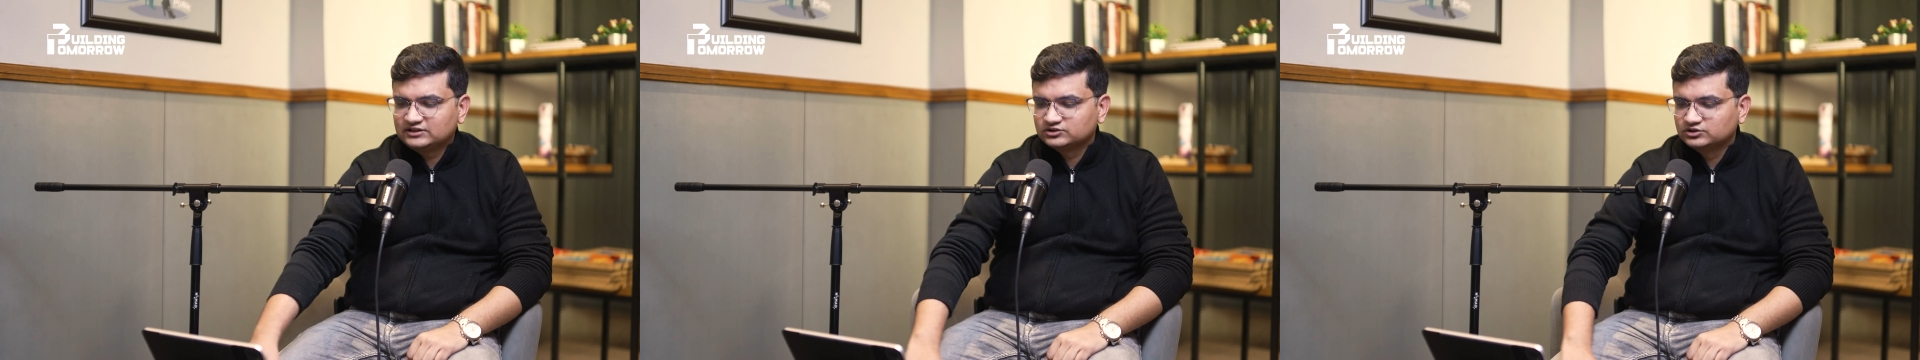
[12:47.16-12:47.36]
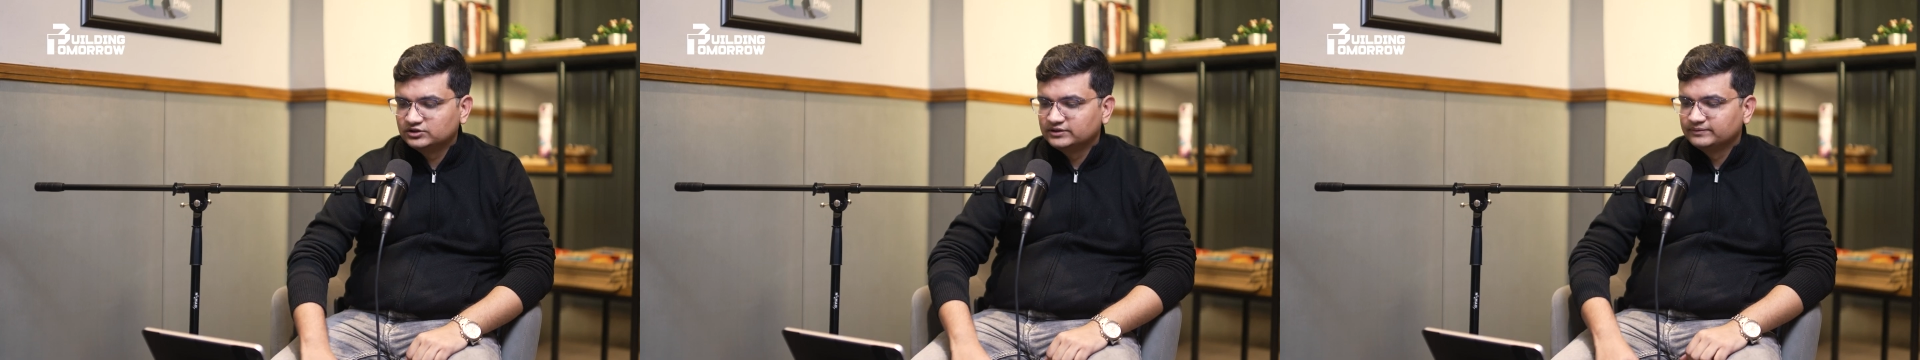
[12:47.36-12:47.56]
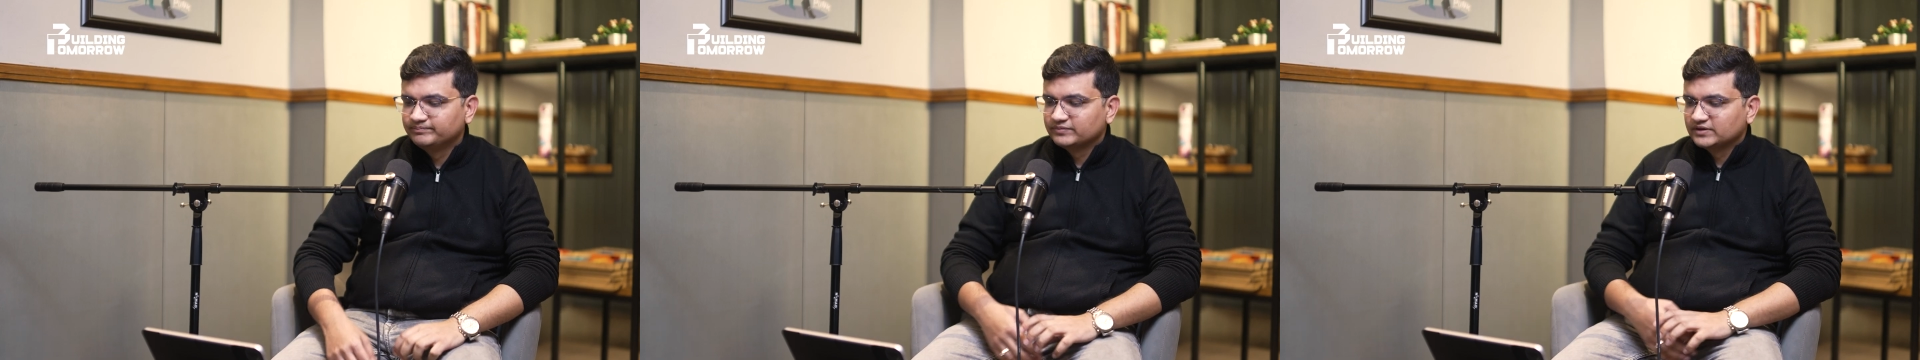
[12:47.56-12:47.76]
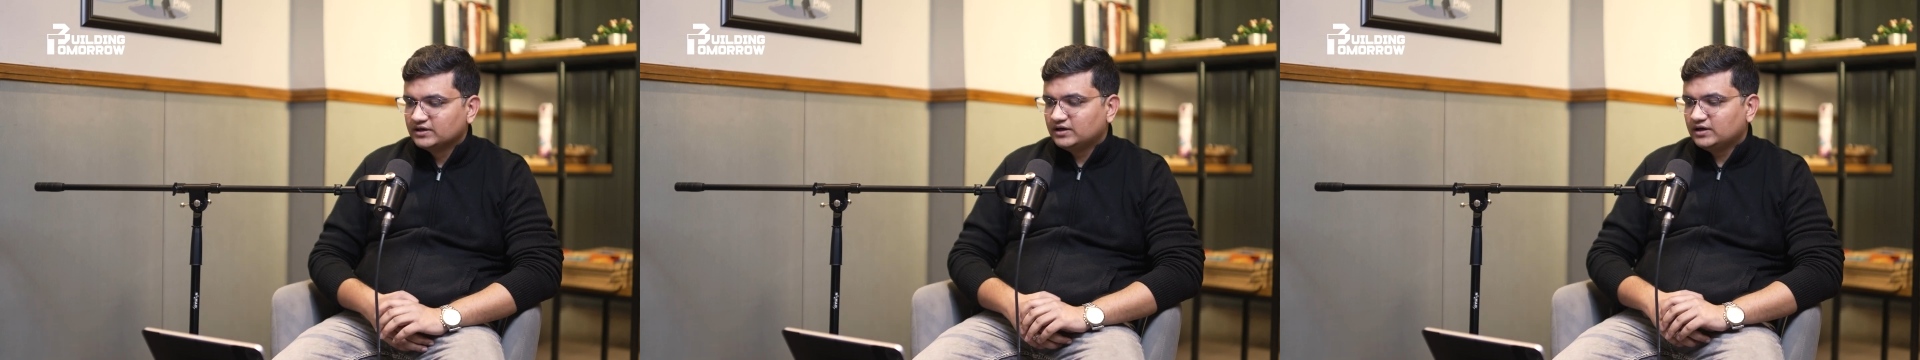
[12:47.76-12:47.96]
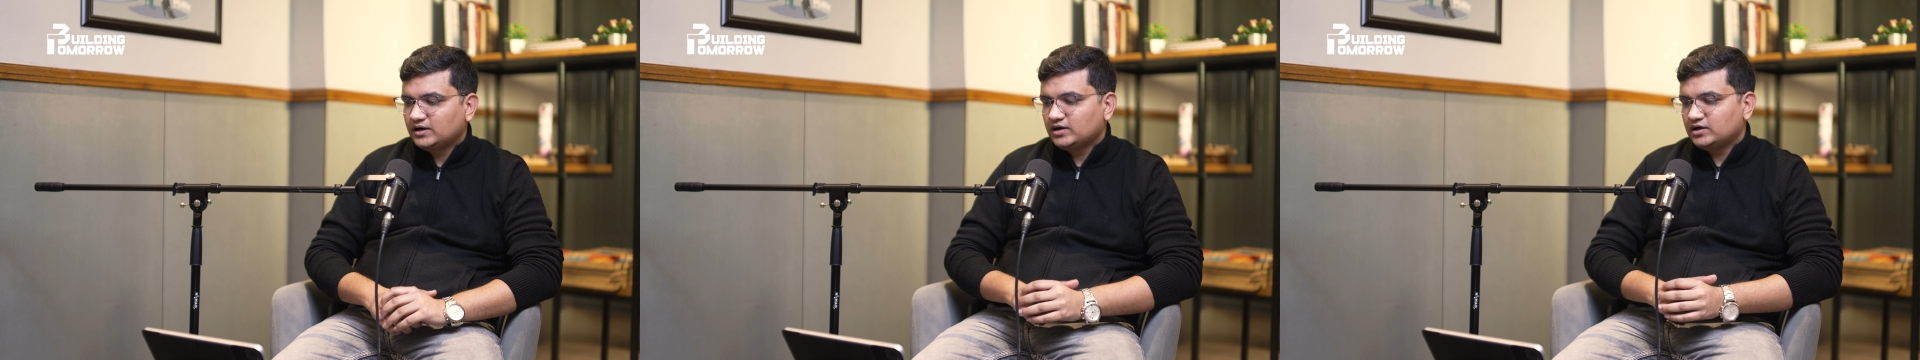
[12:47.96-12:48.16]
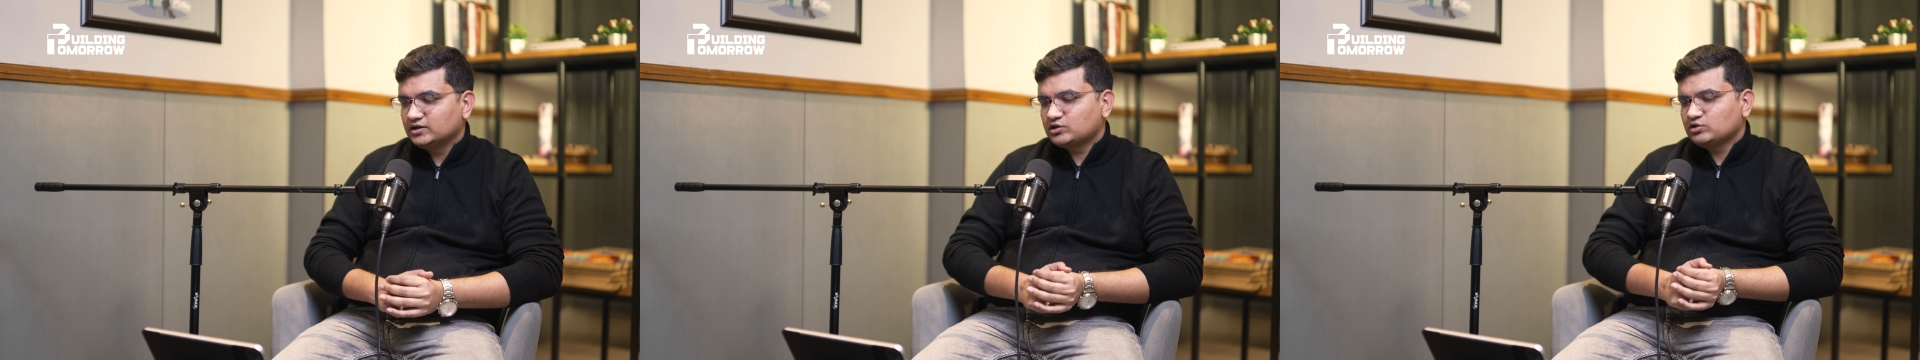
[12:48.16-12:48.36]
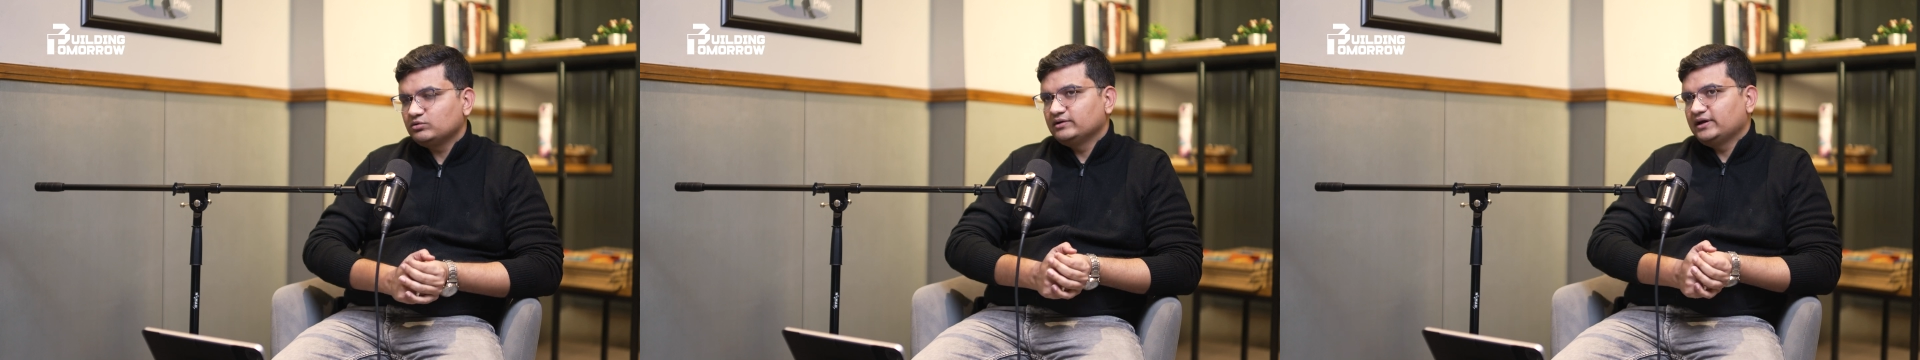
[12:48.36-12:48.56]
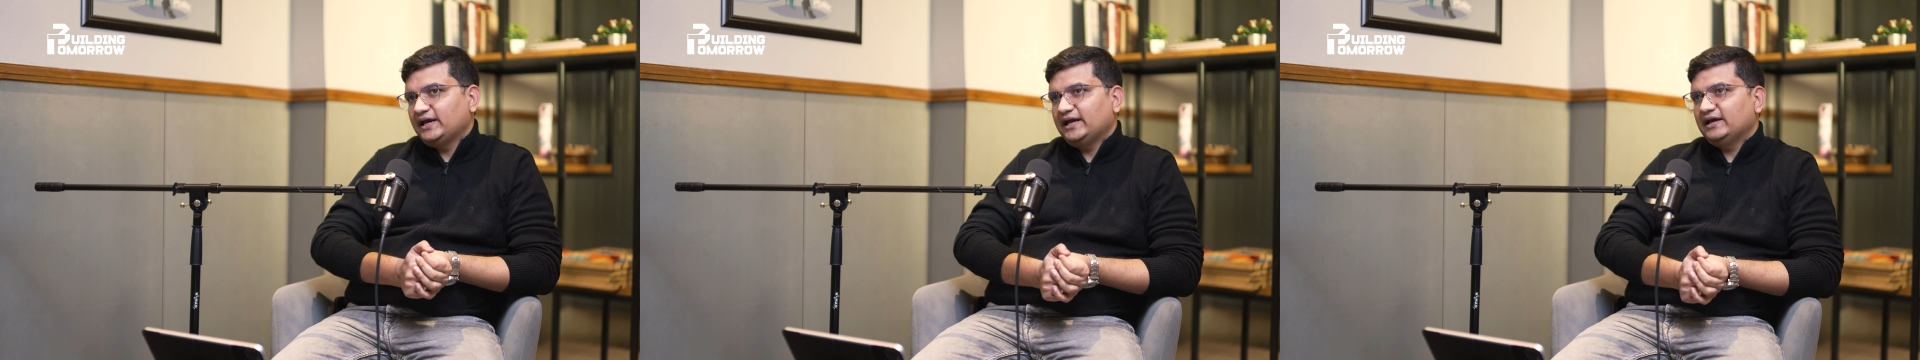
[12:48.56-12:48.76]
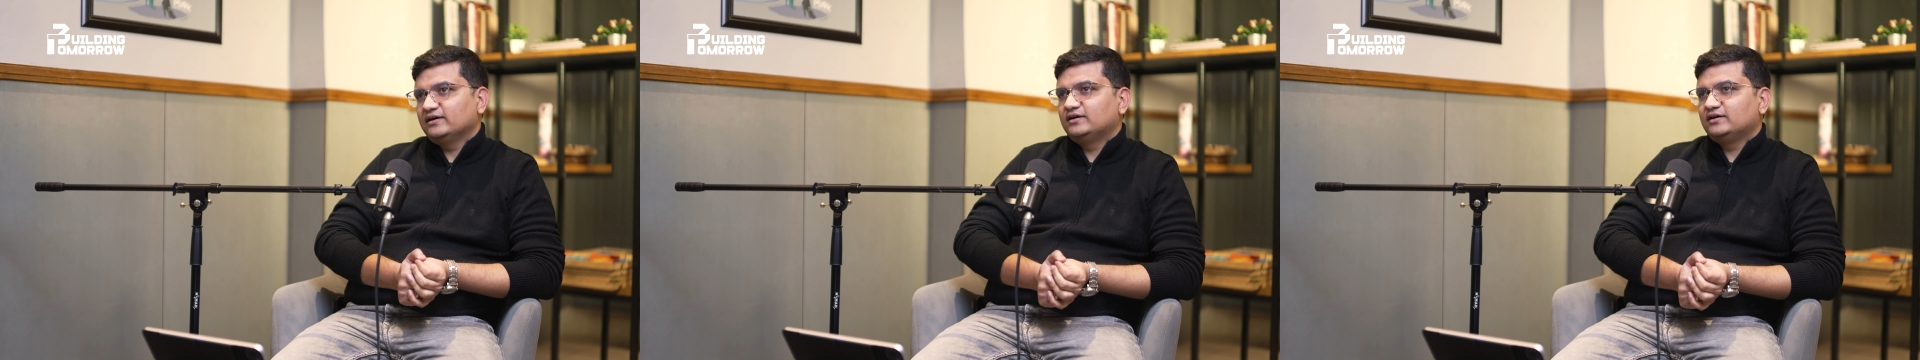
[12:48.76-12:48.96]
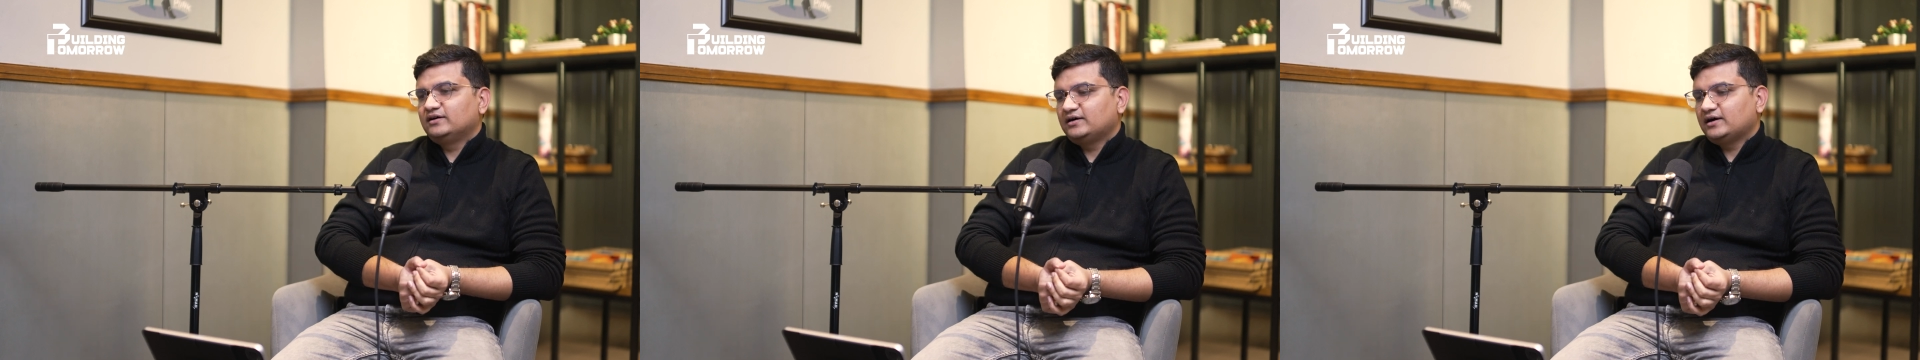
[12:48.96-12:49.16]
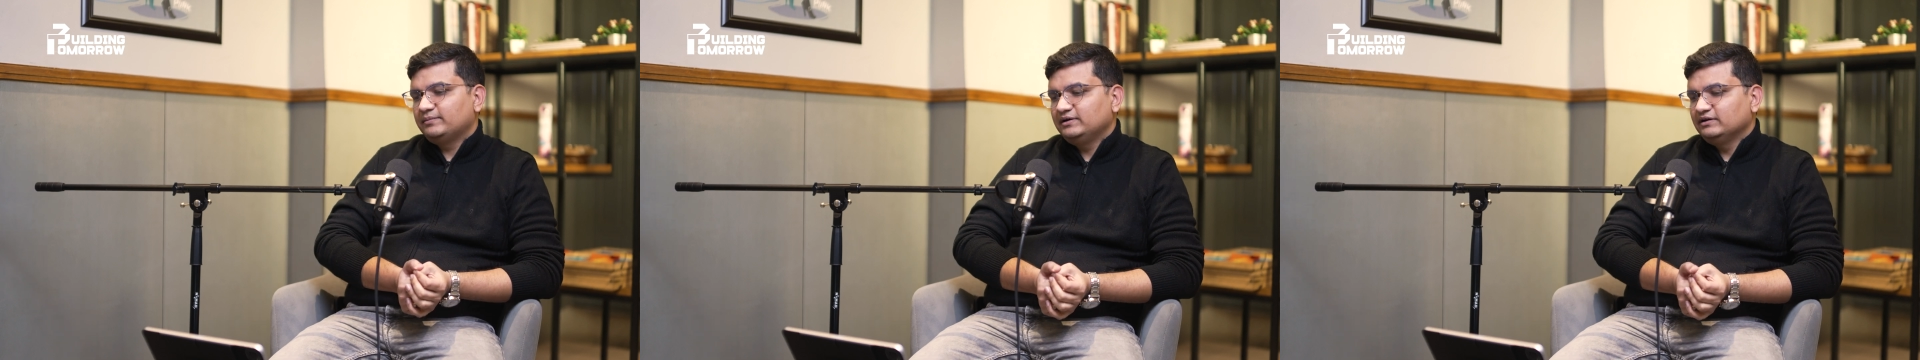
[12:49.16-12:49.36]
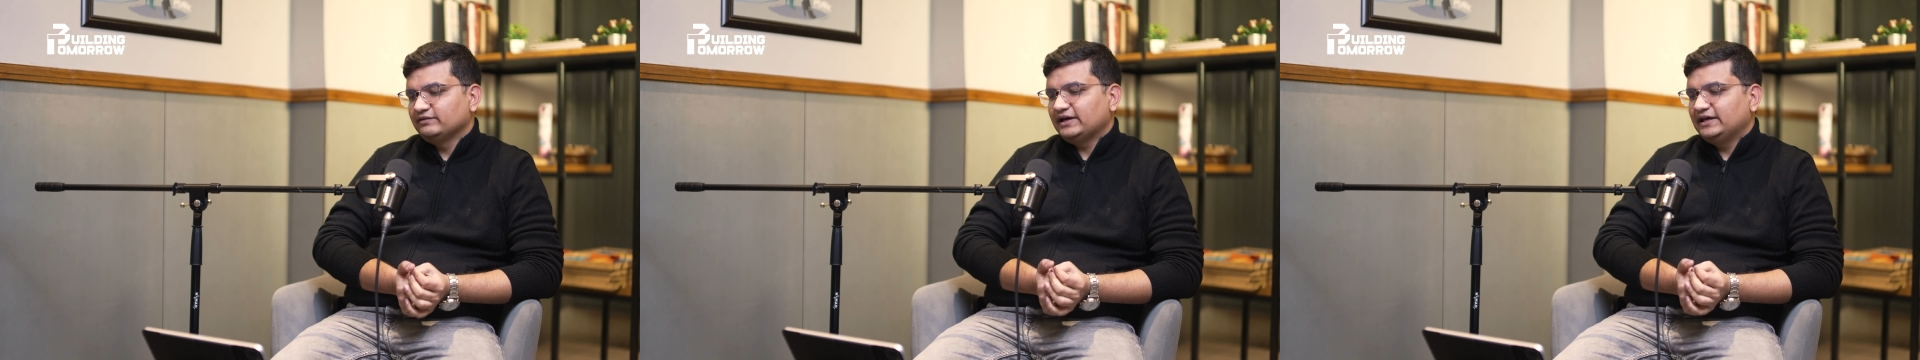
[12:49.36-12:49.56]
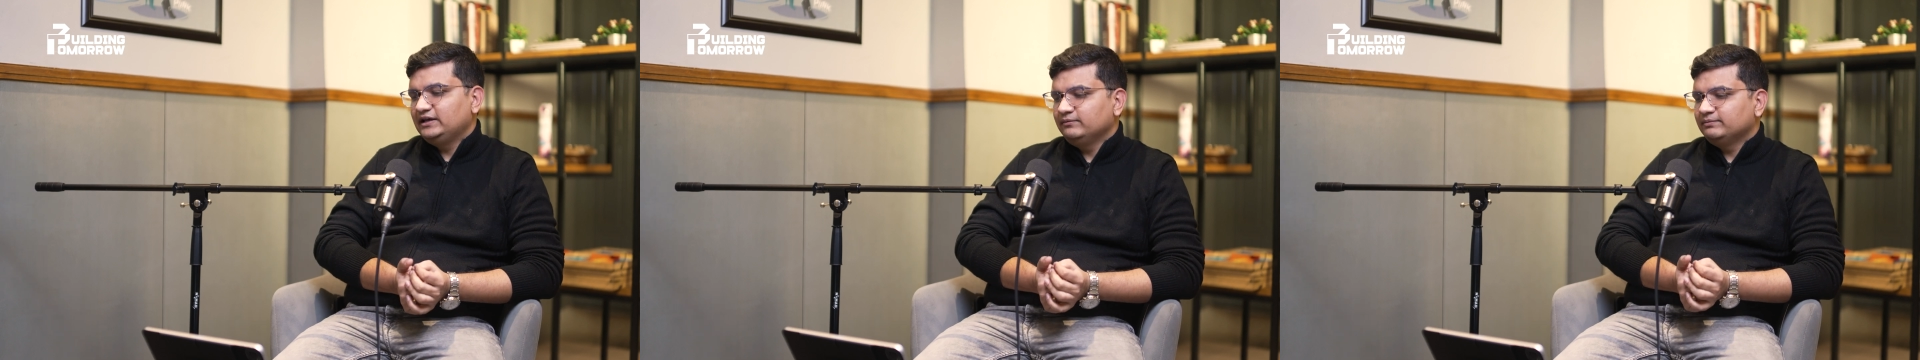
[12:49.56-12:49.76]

that's good. Abhinav,